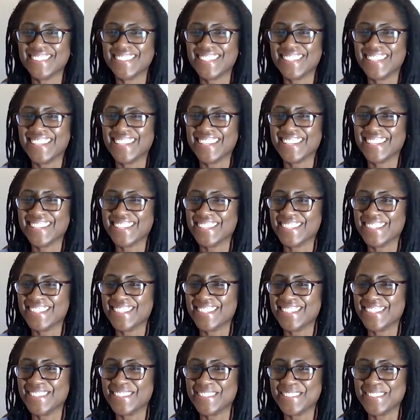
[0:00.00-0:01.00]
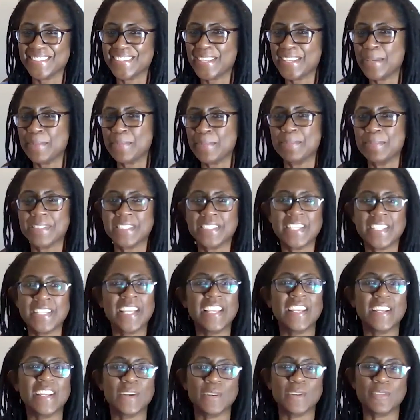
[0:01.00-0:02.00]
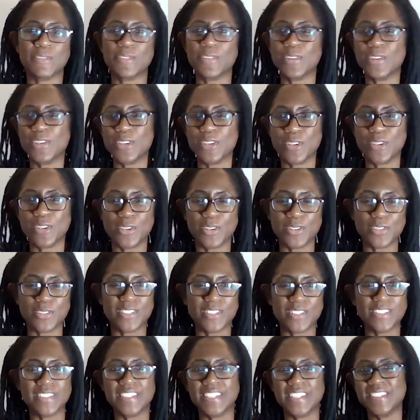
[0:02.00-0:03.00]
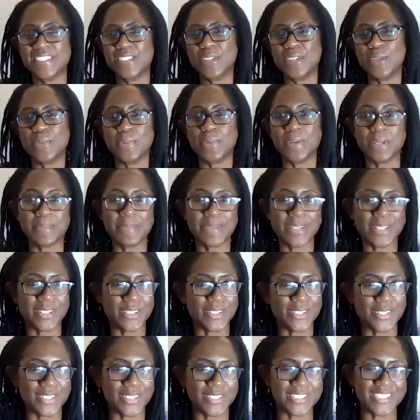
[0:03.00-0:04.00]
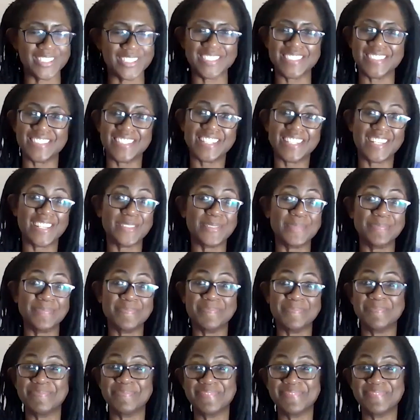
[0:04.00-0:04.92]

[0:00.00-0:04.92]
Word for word: like keeps mistaking her for a nurse and says, "Do you want to be a nurse?" And she's like, "No."